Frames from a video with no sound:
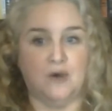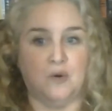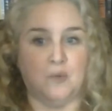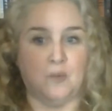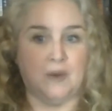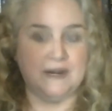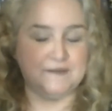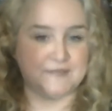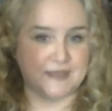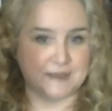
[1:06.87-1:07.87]
One
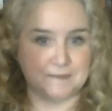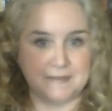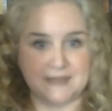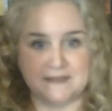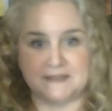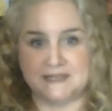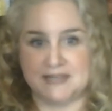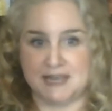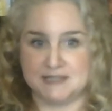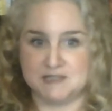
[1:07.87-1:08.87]
of them, the
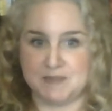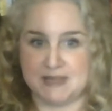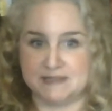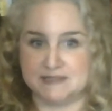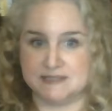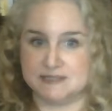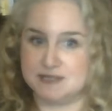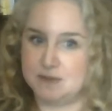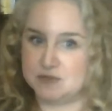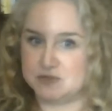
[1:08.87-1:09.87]
dad spends the
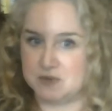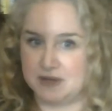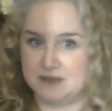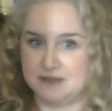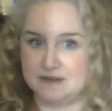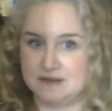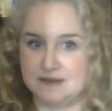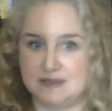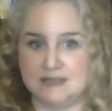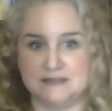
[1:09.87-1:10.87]
summers with
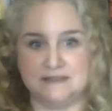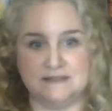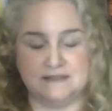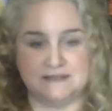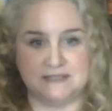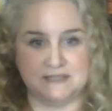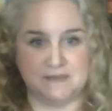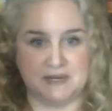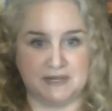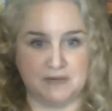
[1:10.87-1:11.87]
in the
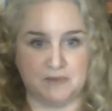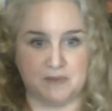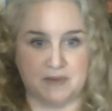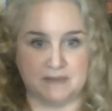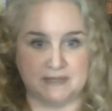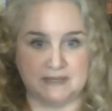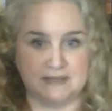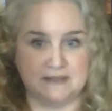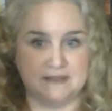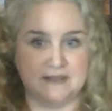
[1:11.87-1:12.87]
Dominican Republic.
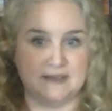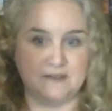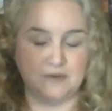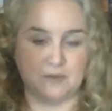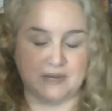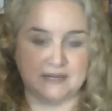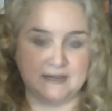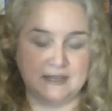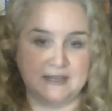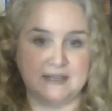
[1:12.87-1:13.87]
The other one,
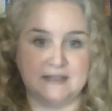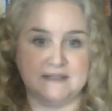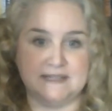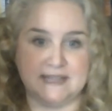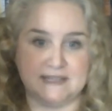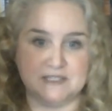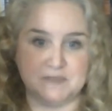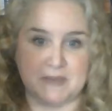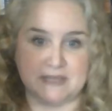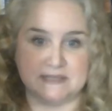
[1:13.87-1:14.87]
the dad
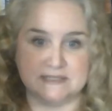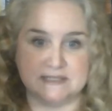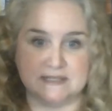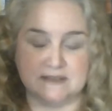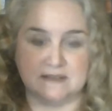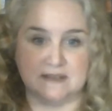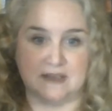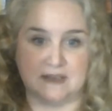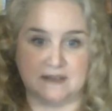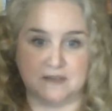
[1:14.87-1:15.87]
spends
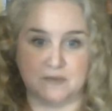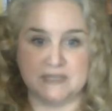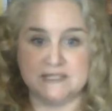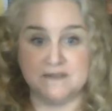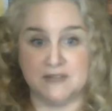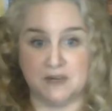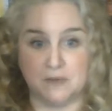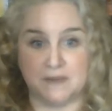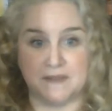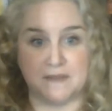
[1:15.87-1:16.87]
the rest of the year
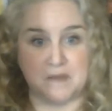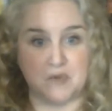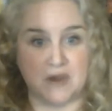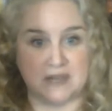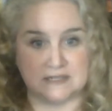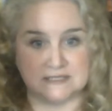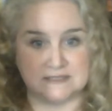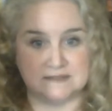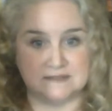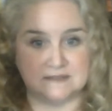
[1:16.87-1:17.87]
with in the Bronx.
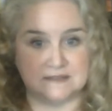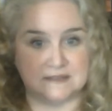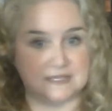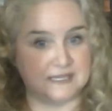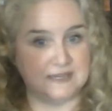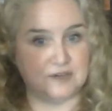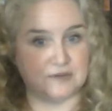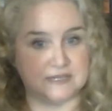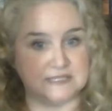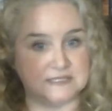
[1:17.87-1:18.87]
The kicker
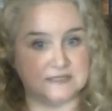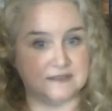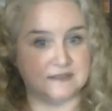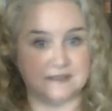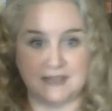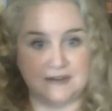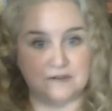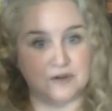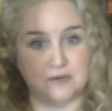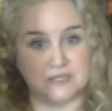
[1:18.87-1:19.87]
is they don't
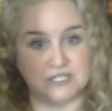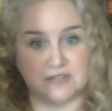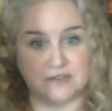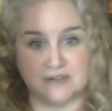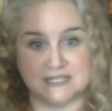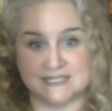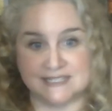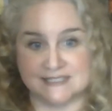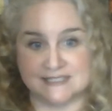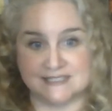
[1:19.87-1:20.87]
know each other exist.